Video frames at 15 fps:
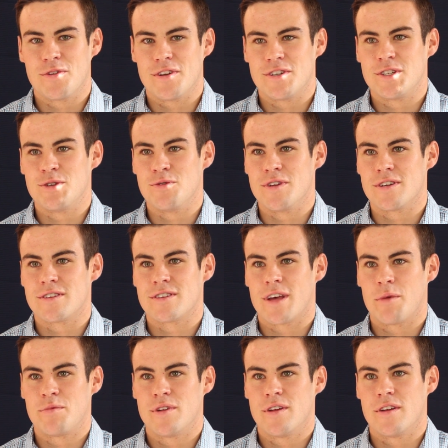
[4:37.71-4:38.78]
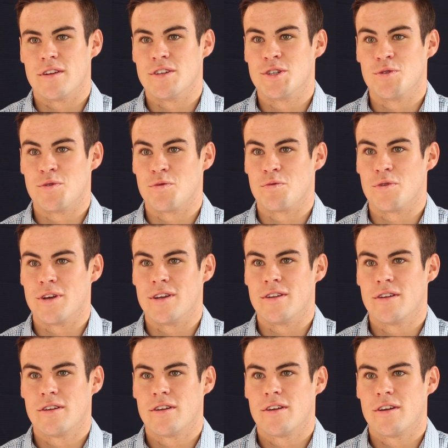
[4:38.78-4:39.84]
that she would accept it and she would
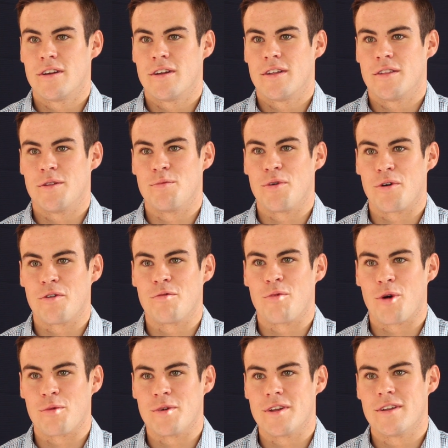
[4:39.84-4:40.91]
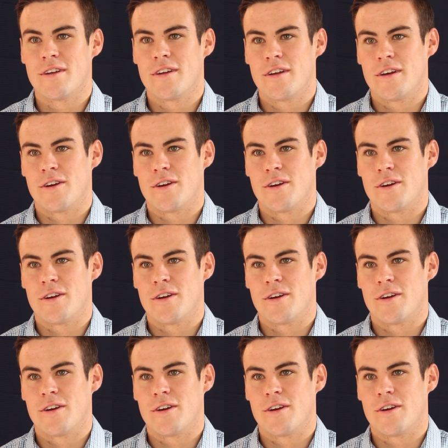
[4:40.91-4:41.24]
read the Book of Mormon,